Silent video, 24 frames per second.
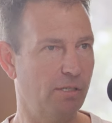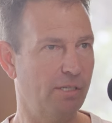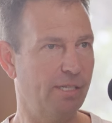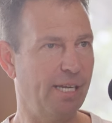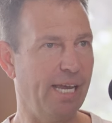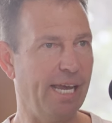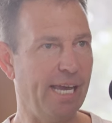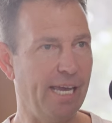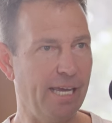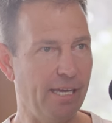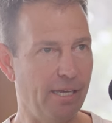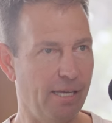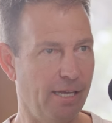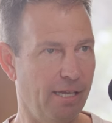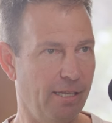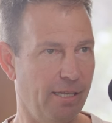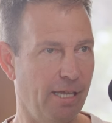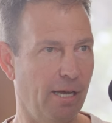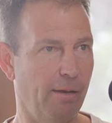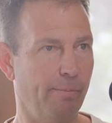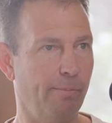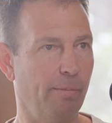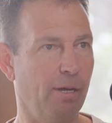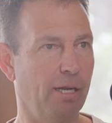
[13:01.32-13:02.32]
taking
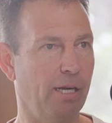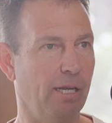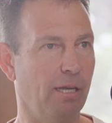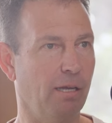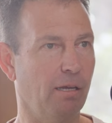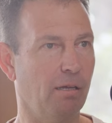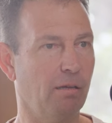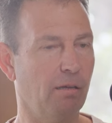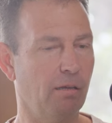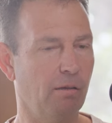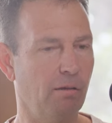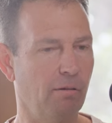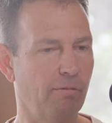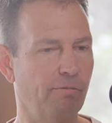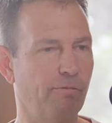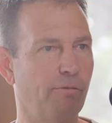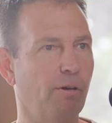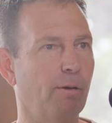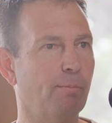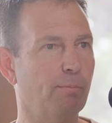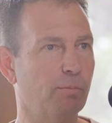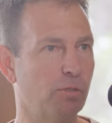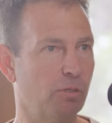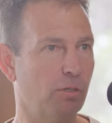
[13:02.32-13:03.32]
that money
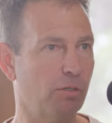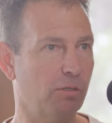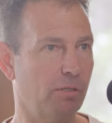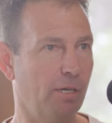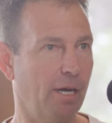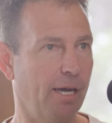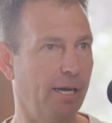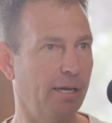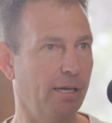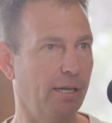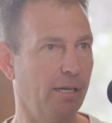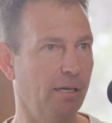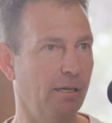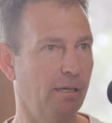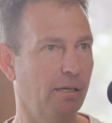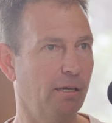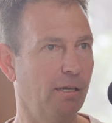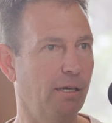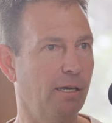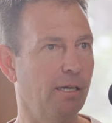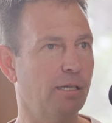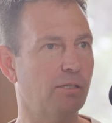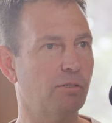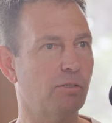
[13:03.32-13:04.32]
from society.
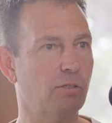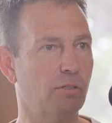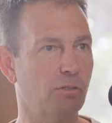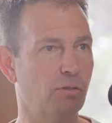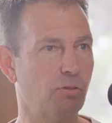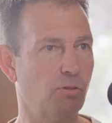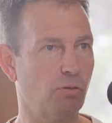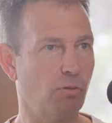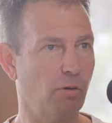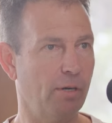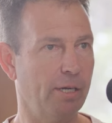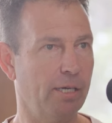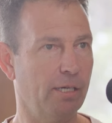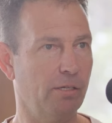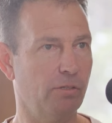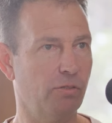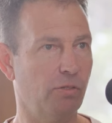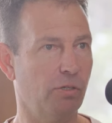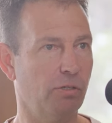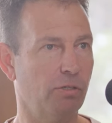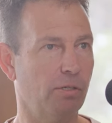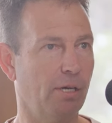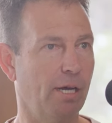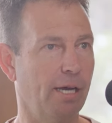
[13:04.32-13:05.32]
It's destroying
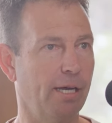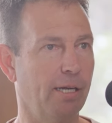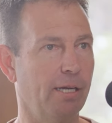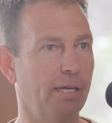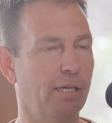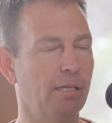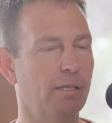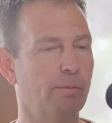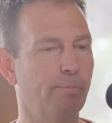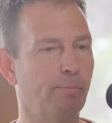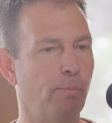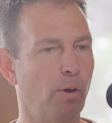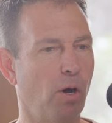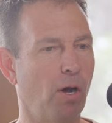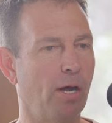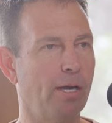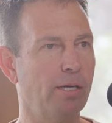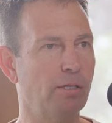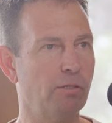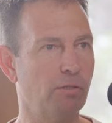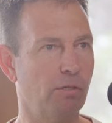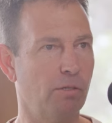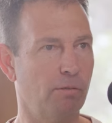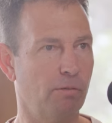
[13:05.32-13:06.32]
society, the
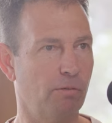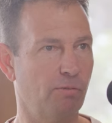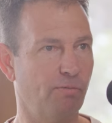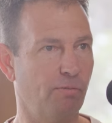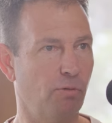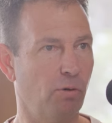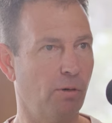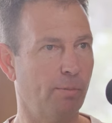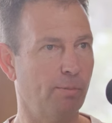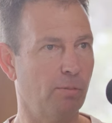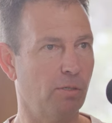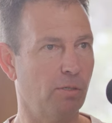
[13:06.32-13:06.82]
bonds that form